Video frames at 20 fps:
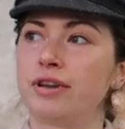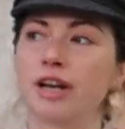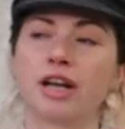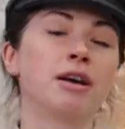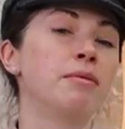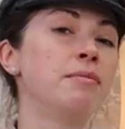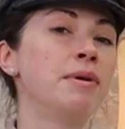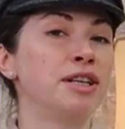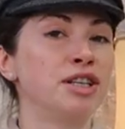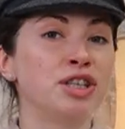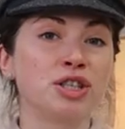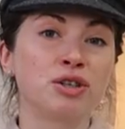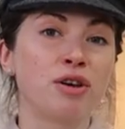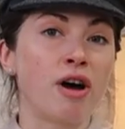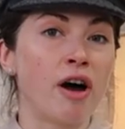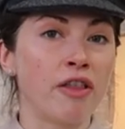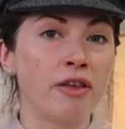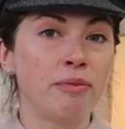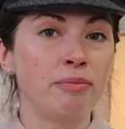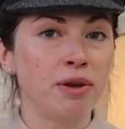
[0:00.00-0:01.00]
recommend it
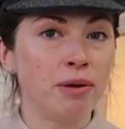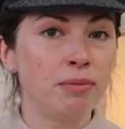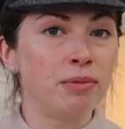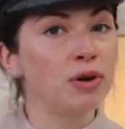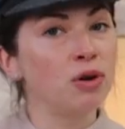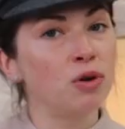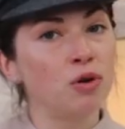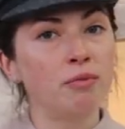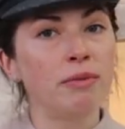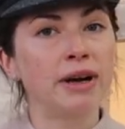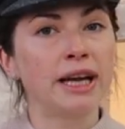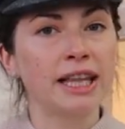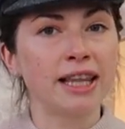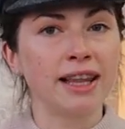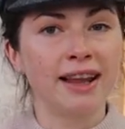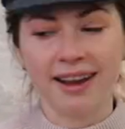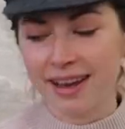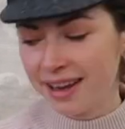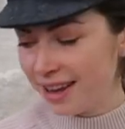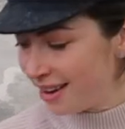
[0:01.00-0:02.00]
to other people who might
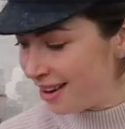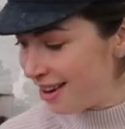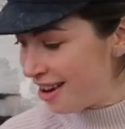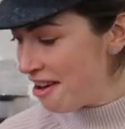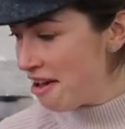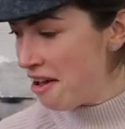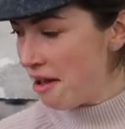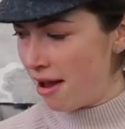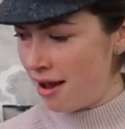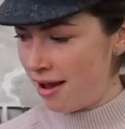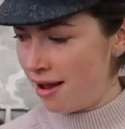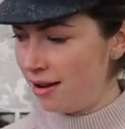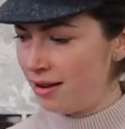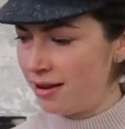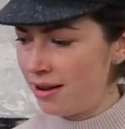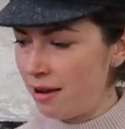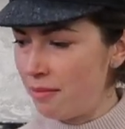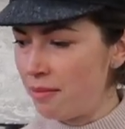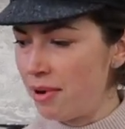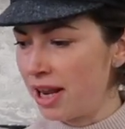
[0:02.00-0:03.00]
like it,
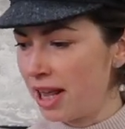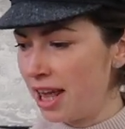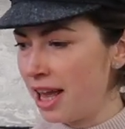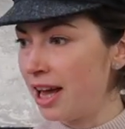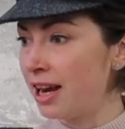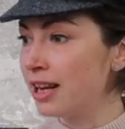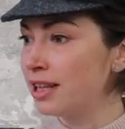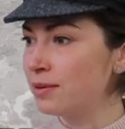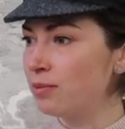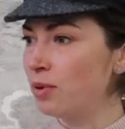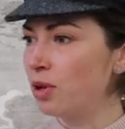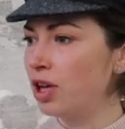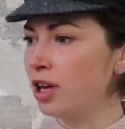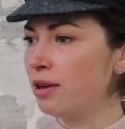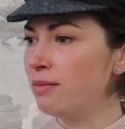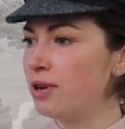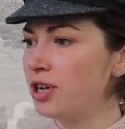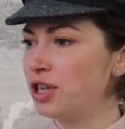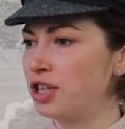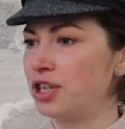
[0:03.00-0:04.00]
and I might get a small
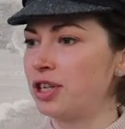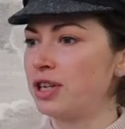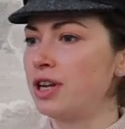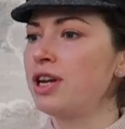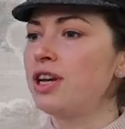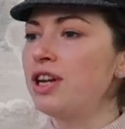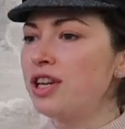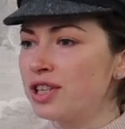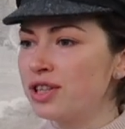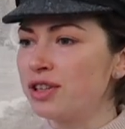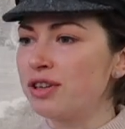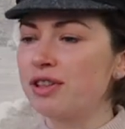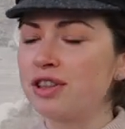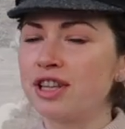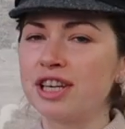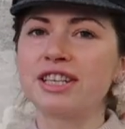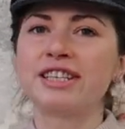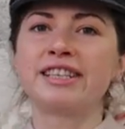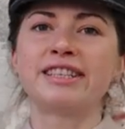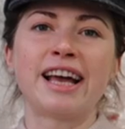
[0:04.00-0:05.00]
commission. So in
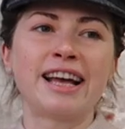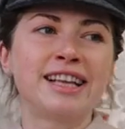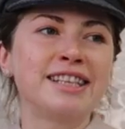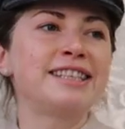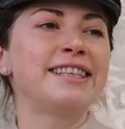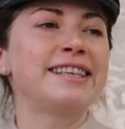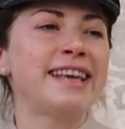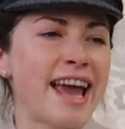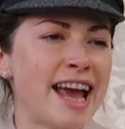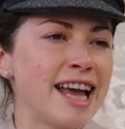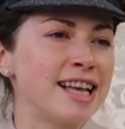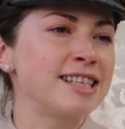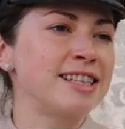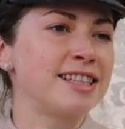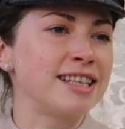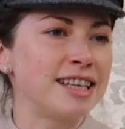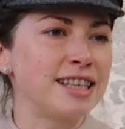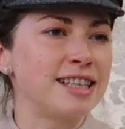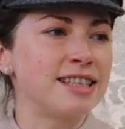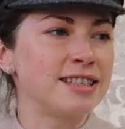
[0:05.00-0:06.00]
this sense,
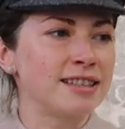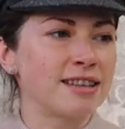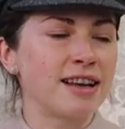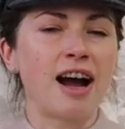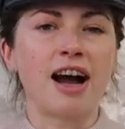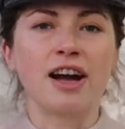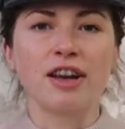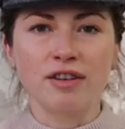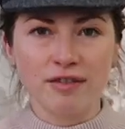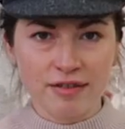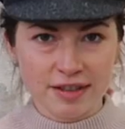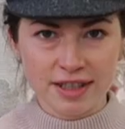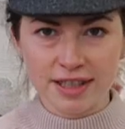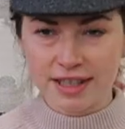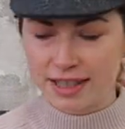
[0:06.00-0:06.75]
yes, it's kind of a